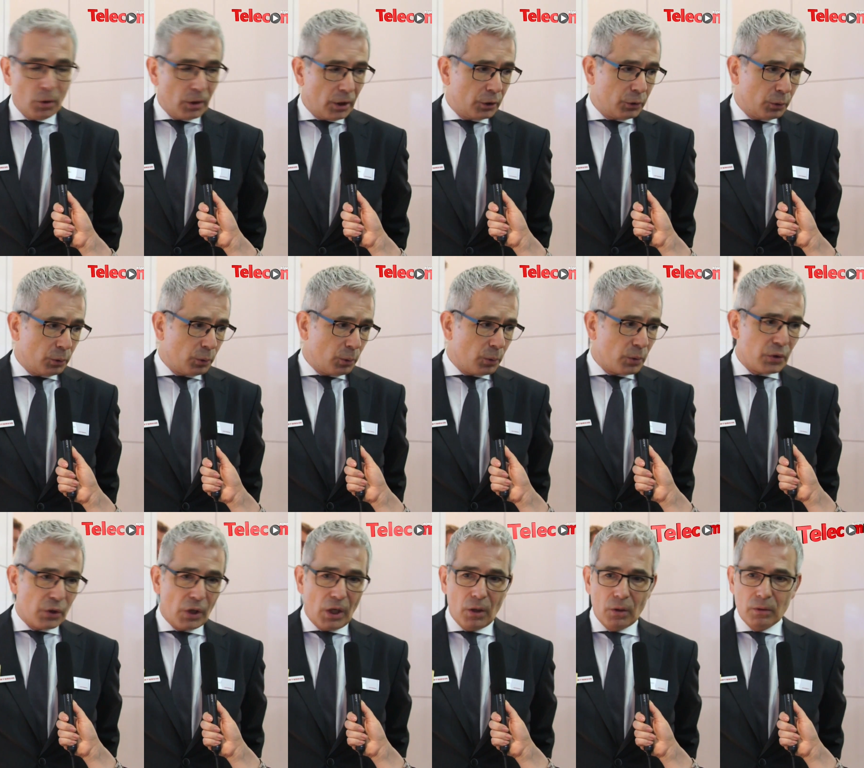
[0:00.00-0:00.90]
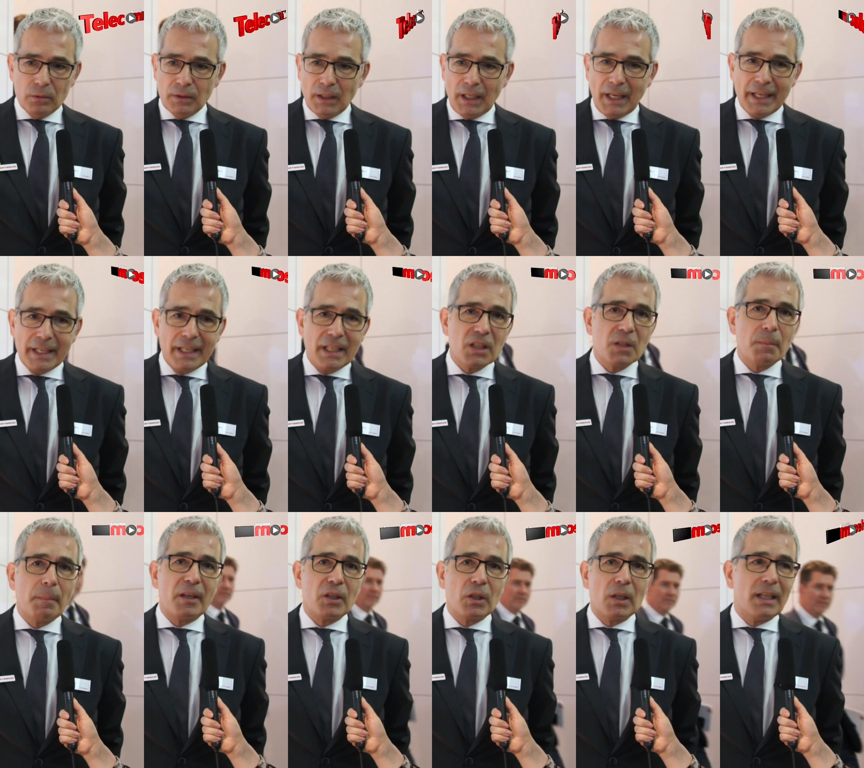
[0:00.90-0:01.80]
order to do so, I need
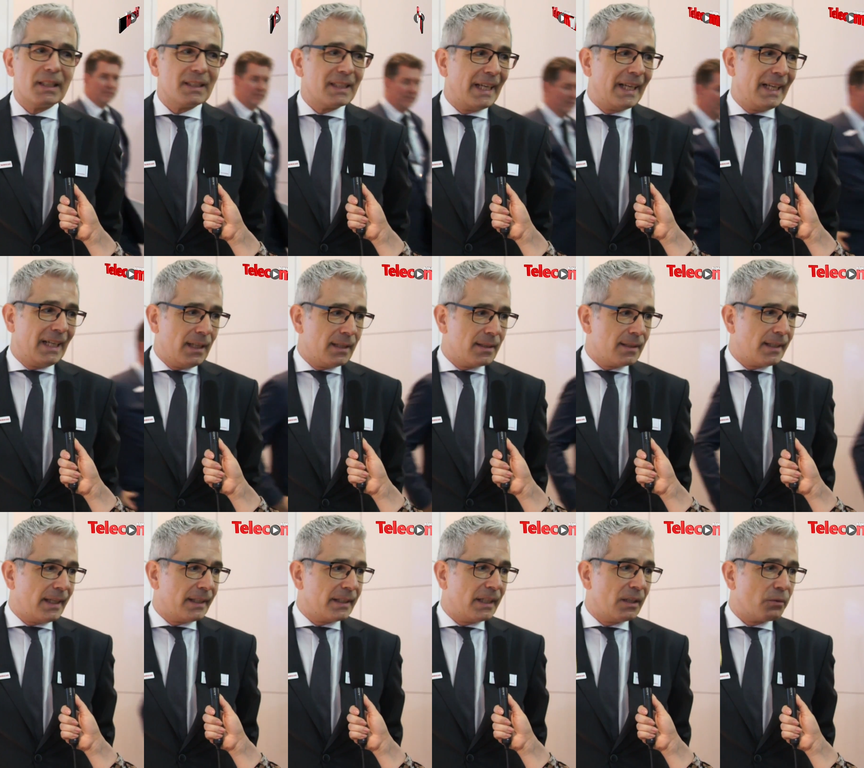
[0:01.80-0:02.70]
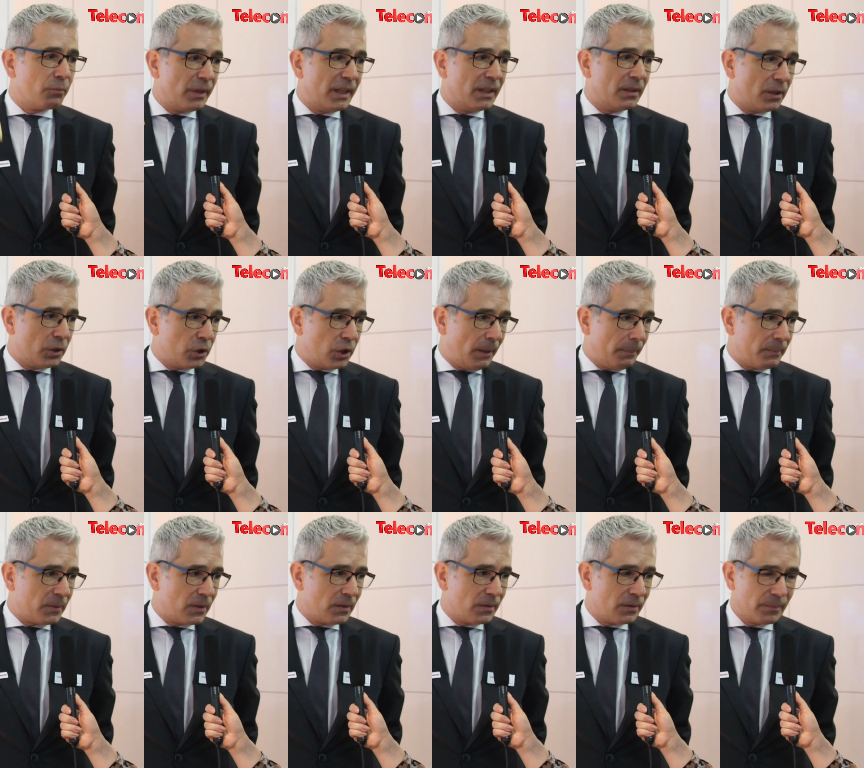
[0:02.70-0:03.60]
special antennas that can read the
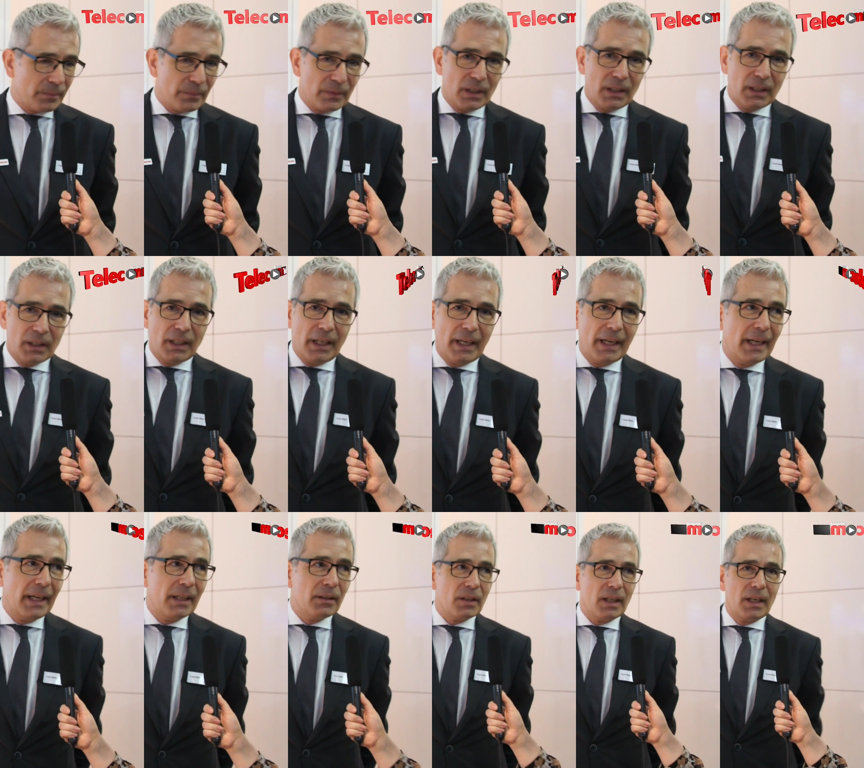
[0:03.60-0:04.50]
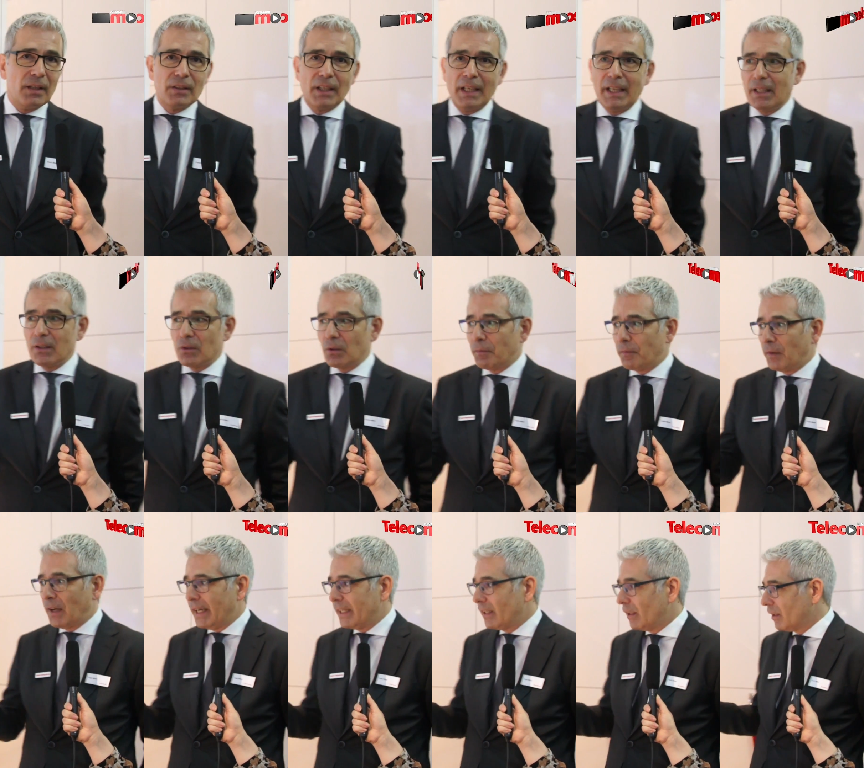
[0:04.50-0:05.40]
chips. And the antennas you
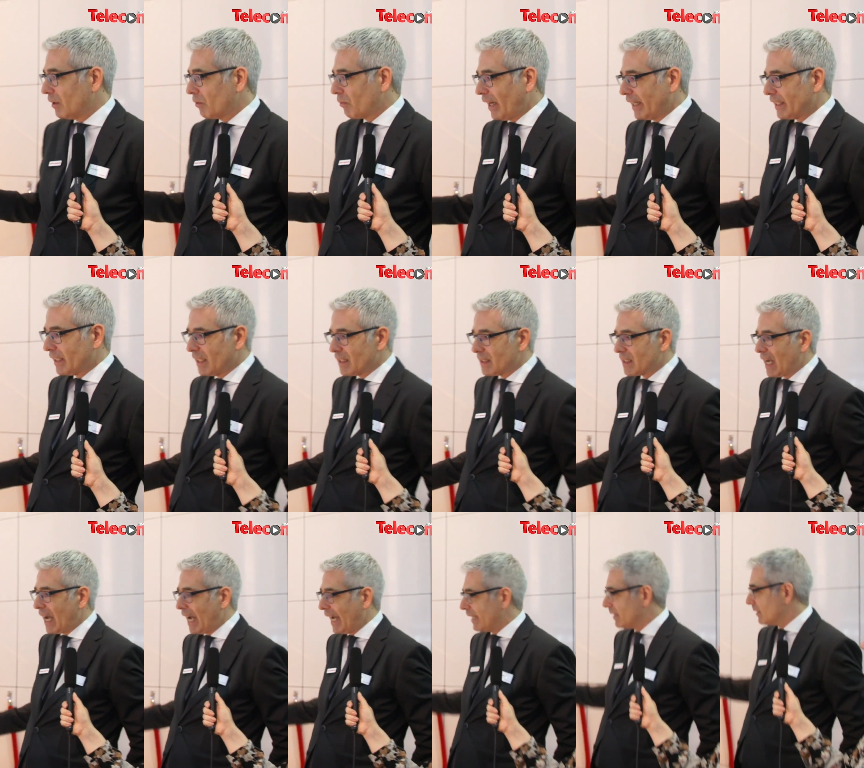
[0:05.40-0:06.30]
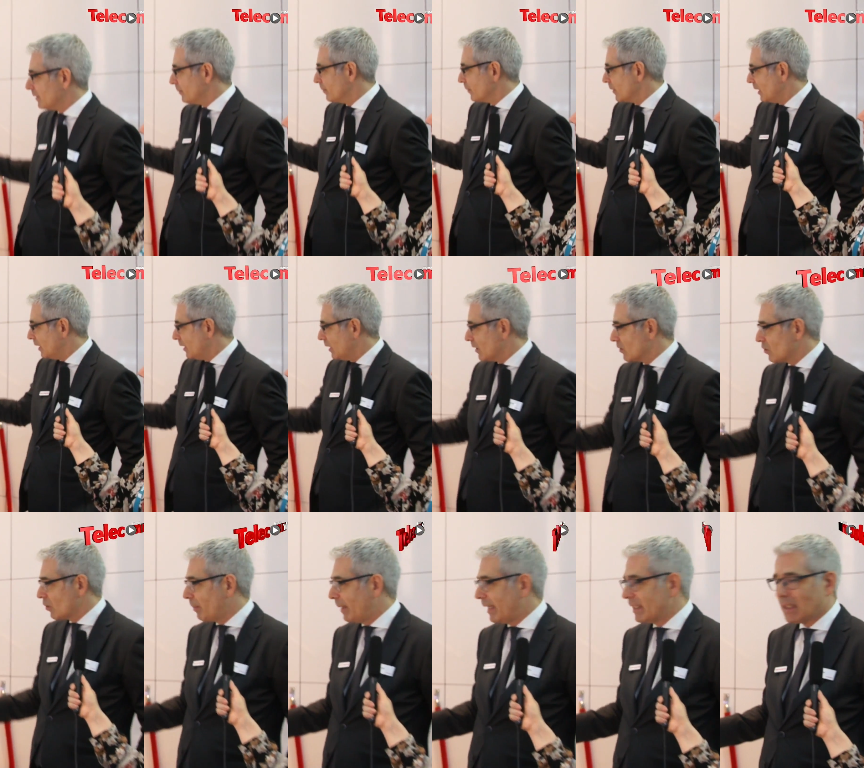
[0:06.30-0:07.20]
find on the right hand side.
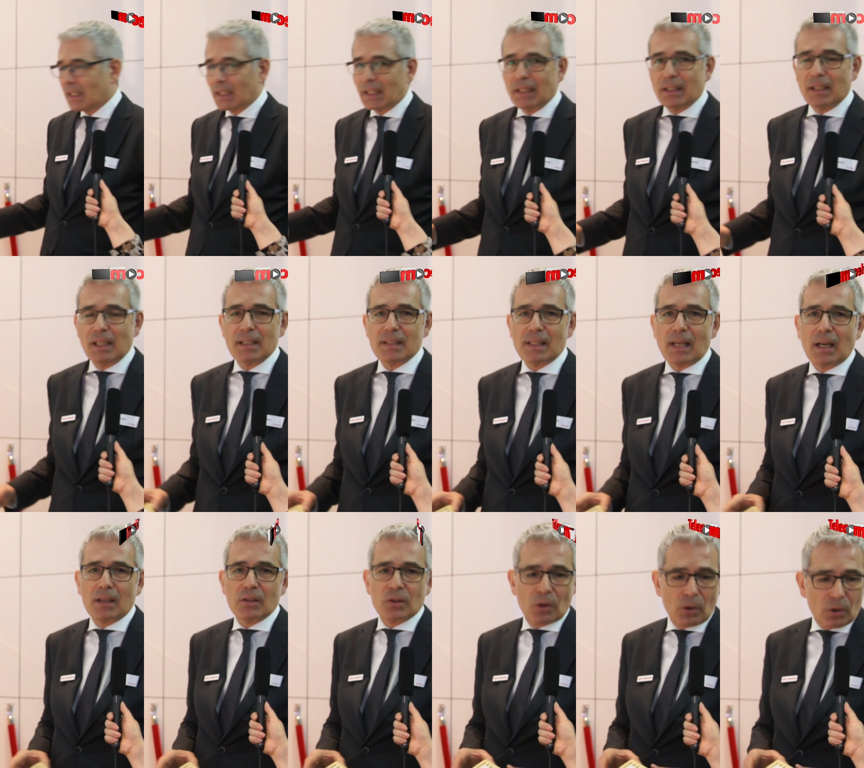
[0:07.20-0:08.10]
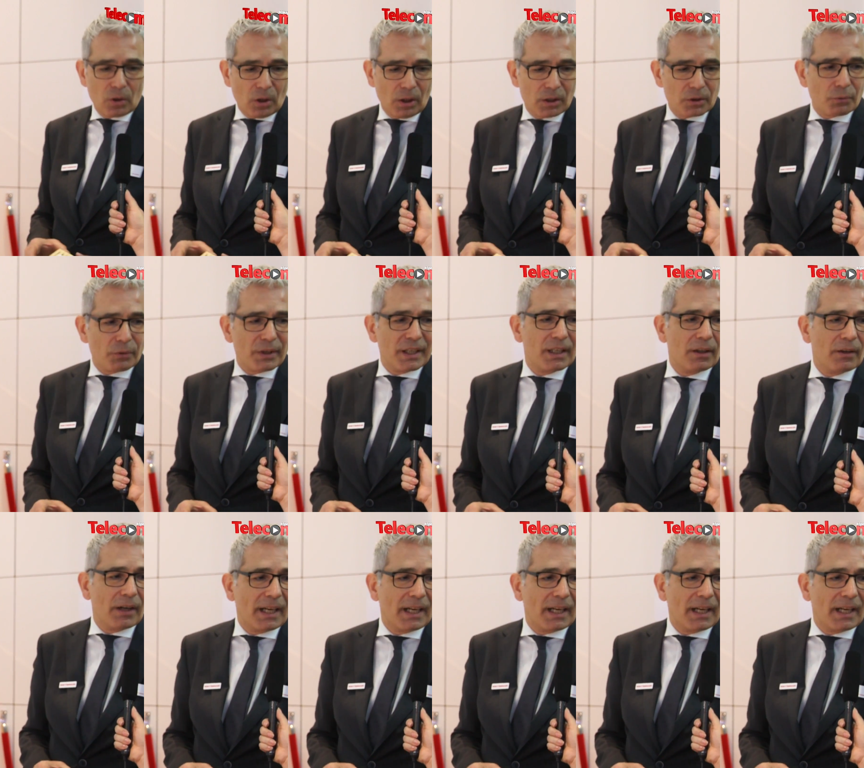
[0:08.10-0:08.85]
So basically these are so-called reader